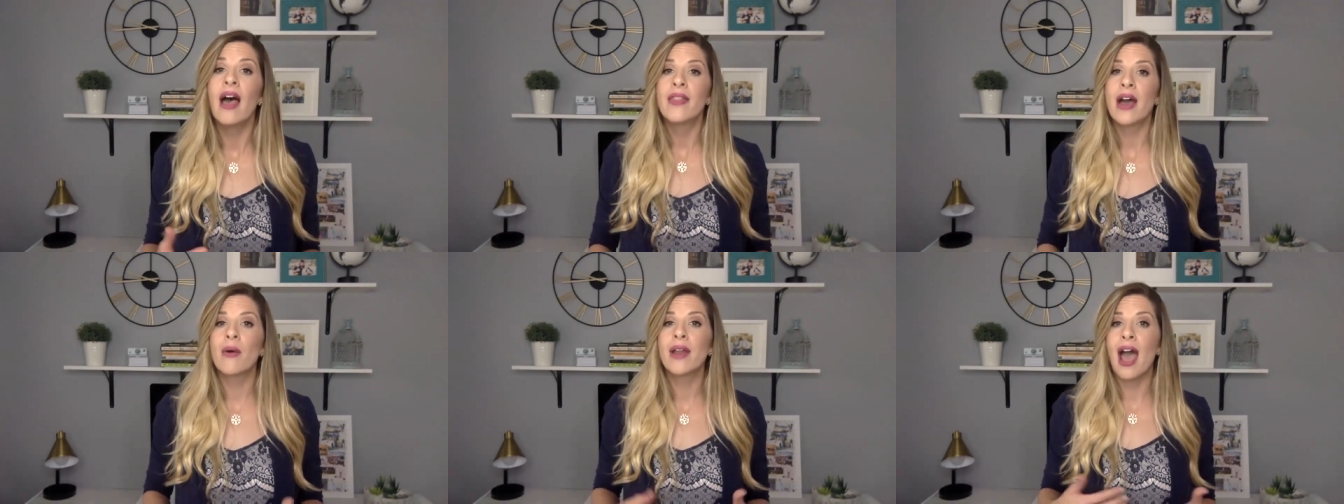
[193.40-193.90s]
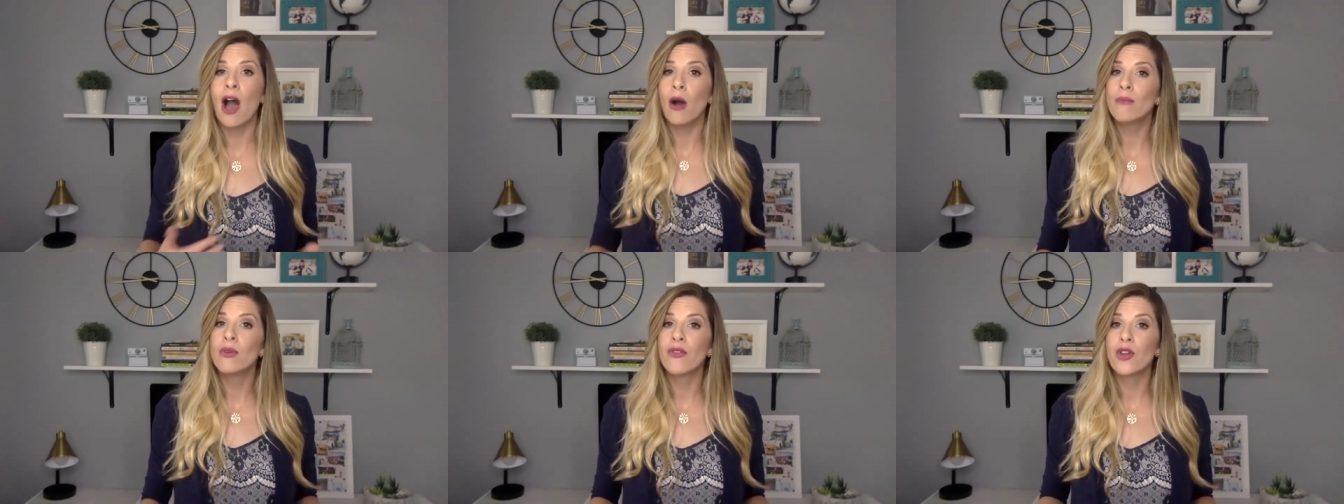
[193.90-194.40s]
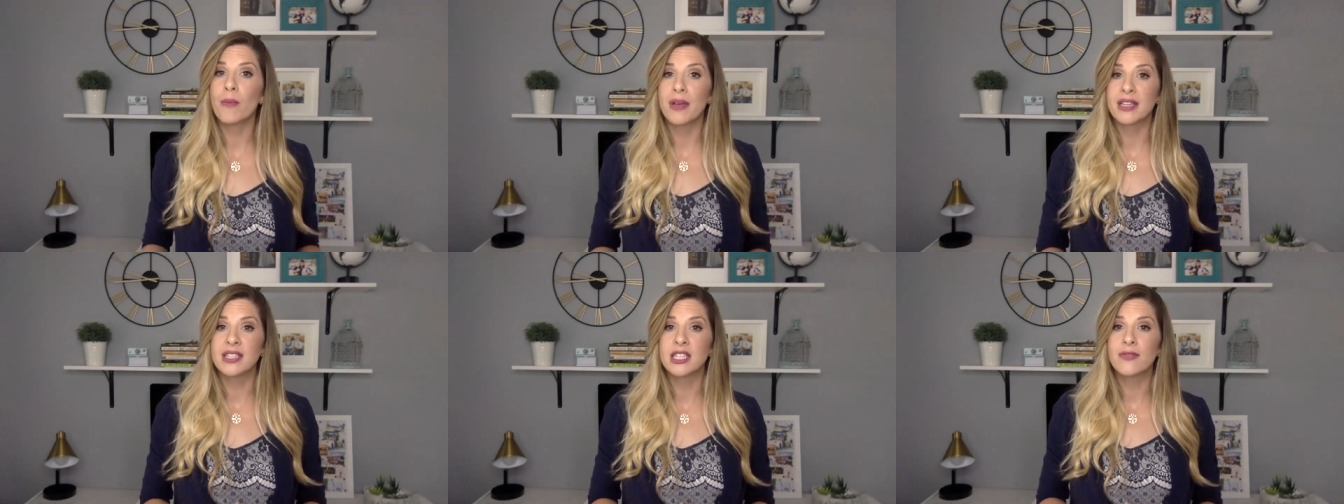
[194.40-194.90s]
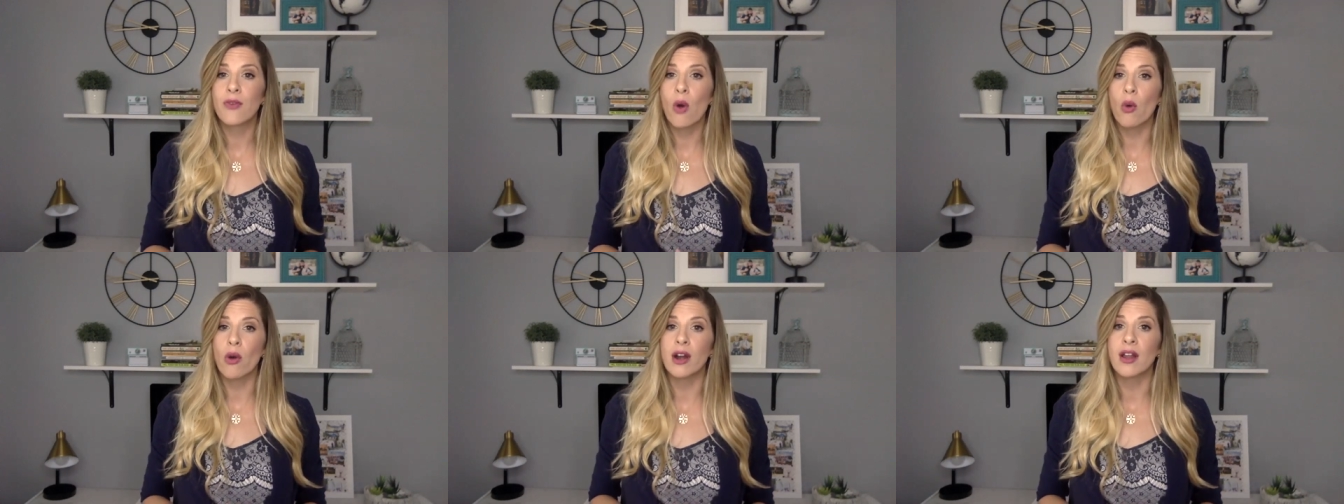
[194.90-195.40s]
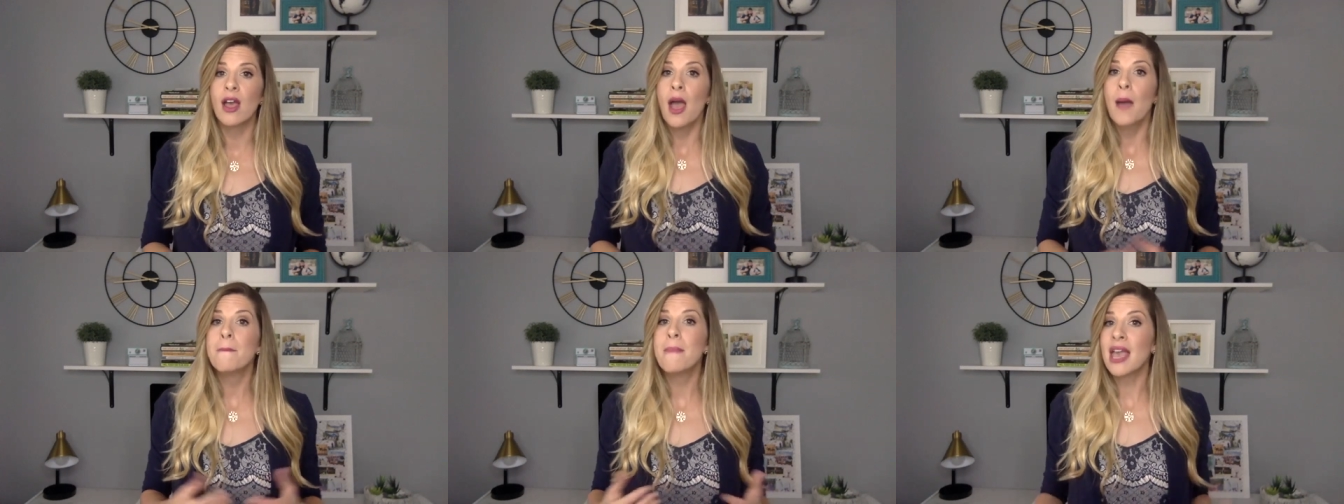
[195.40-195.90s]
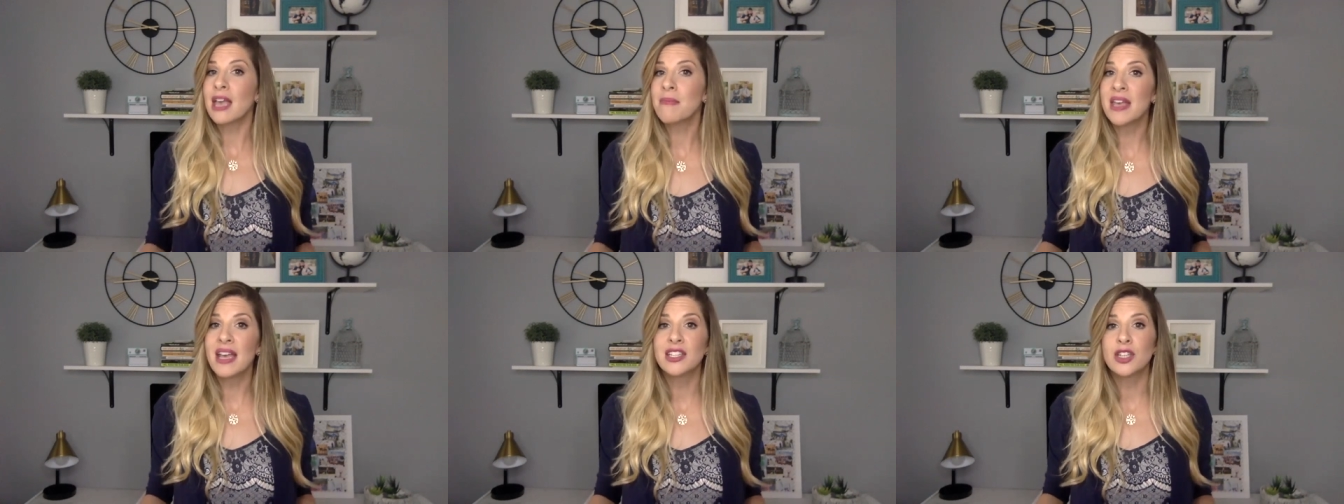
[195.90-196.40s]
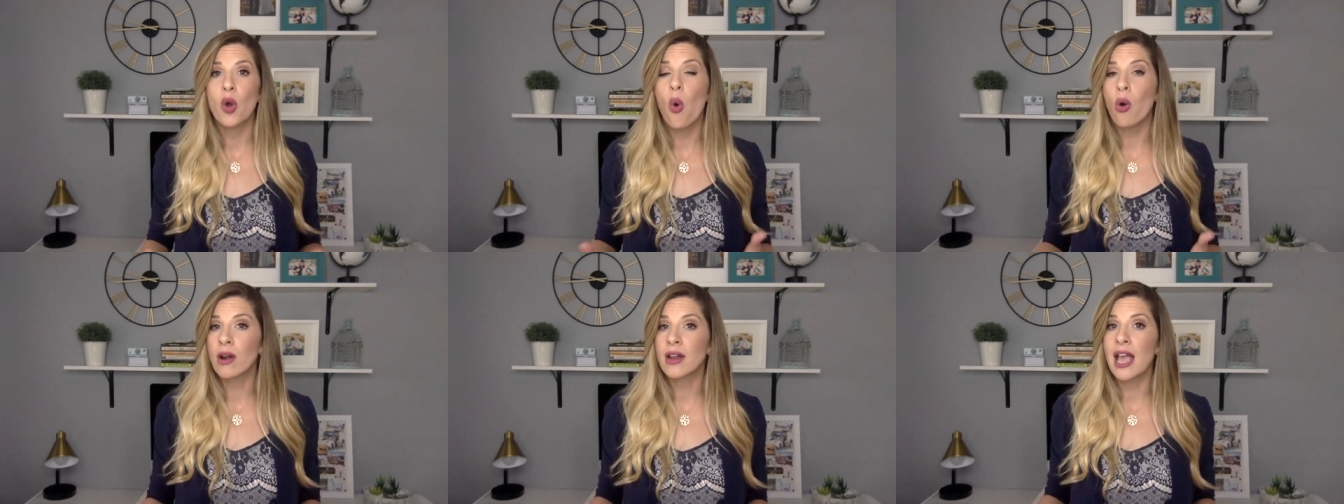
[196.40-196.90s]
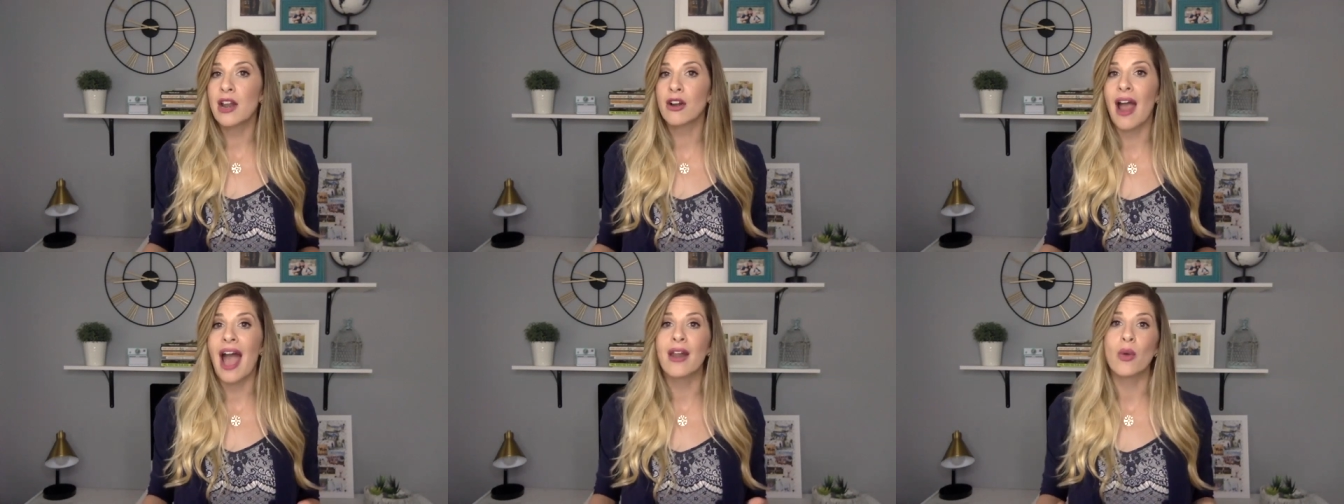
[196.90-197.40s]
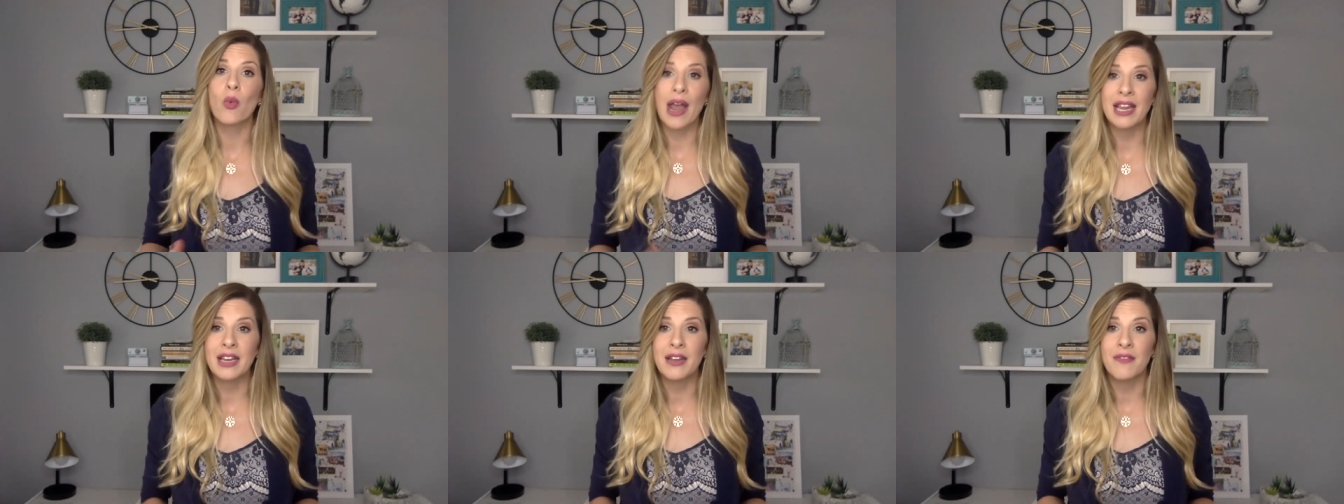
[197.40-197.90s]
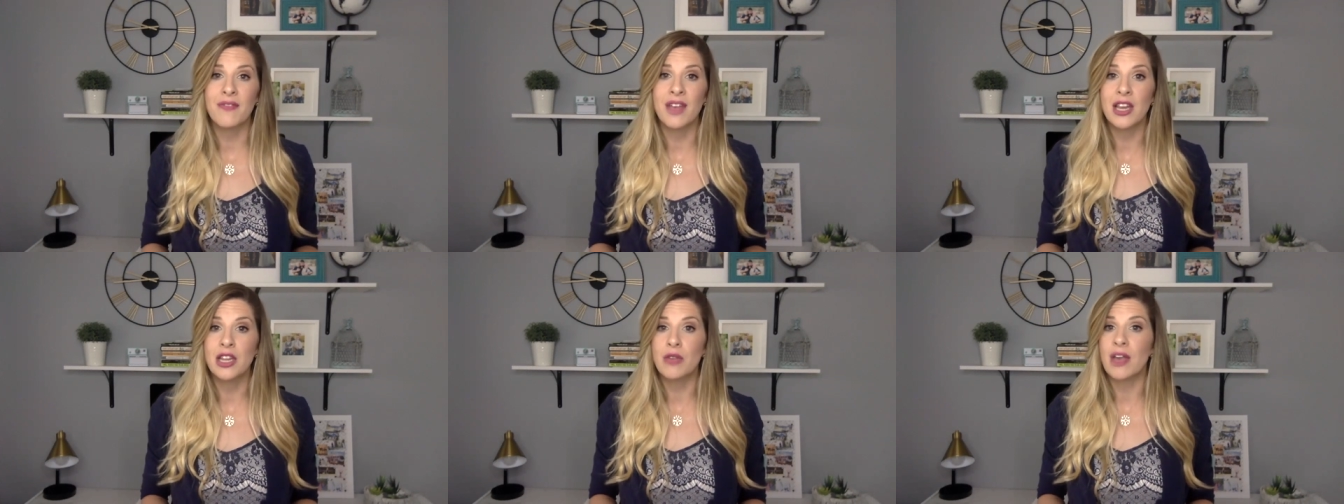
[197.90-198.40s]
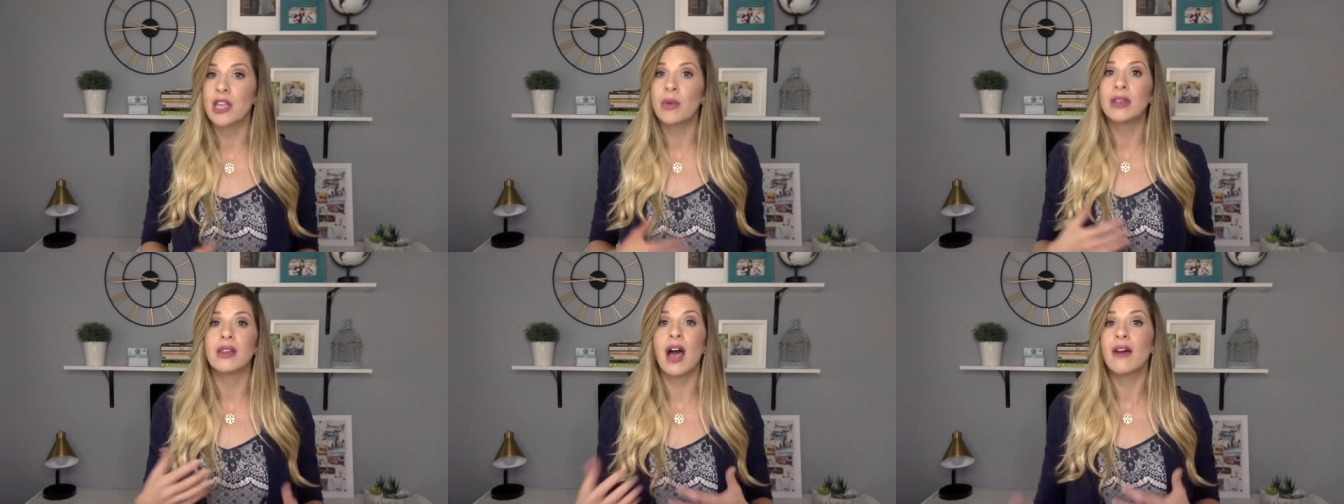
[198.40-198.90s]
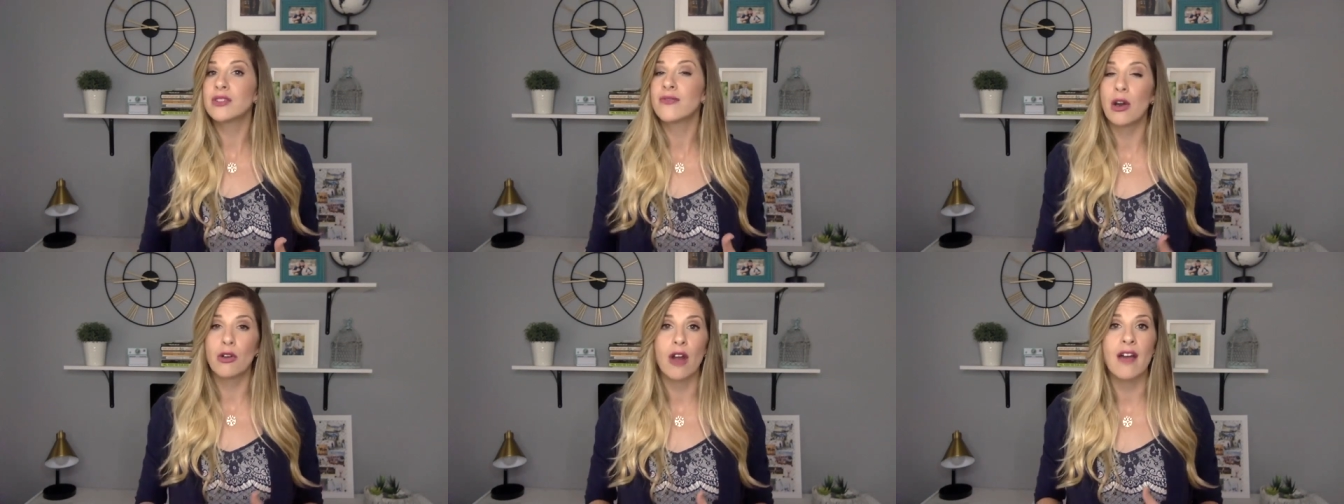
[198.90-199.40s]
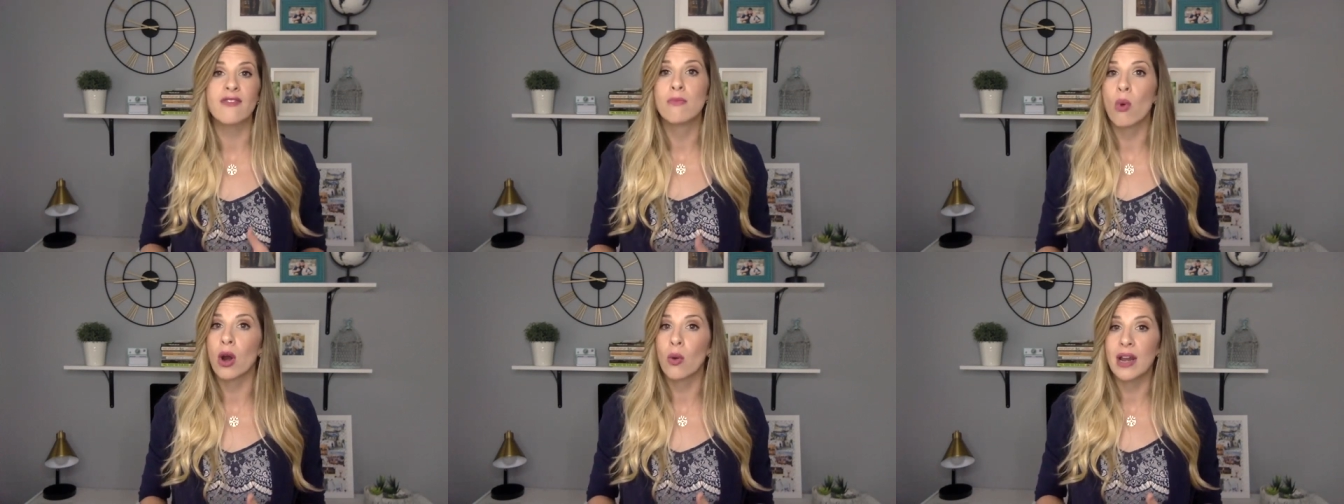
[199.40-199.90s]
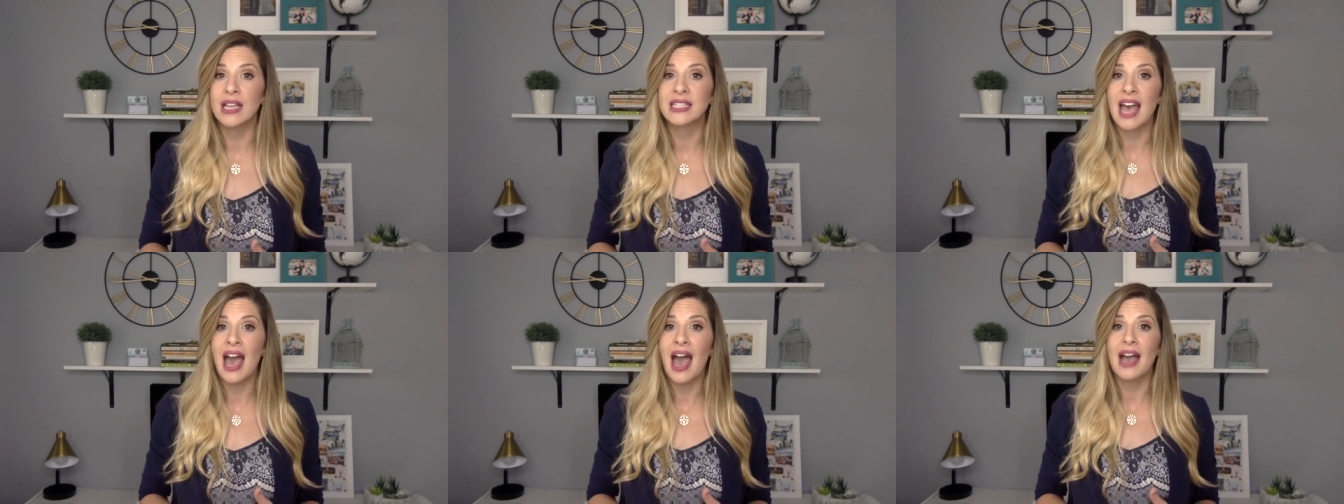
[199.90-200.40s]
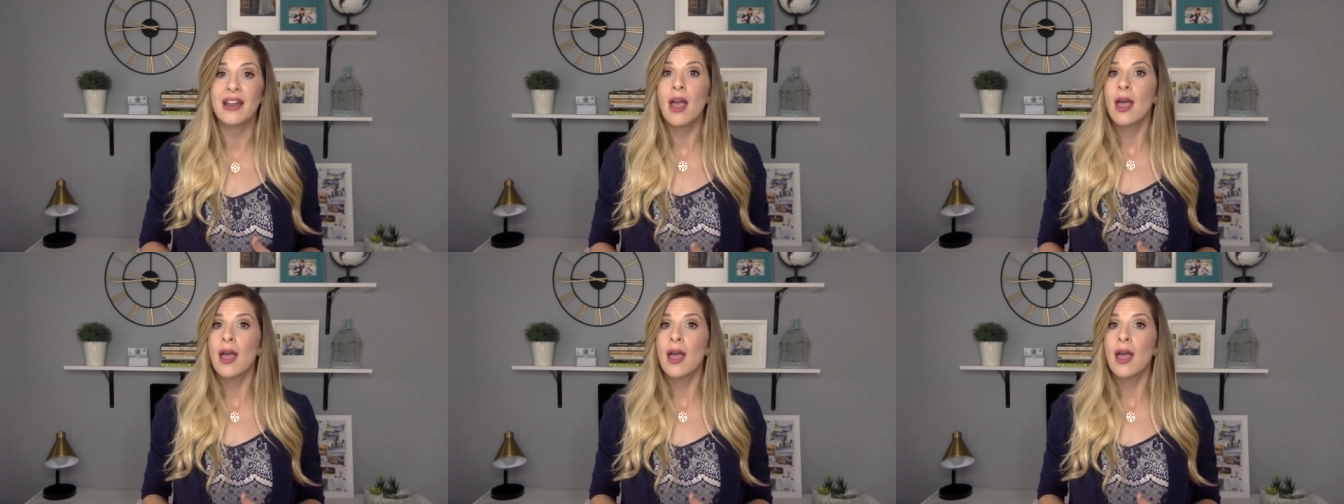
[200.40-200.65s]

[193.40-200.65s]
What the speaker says: that would help move your business forward? Maybe it's a coordinator at a wedding venue that you would love to photograph more weddings at.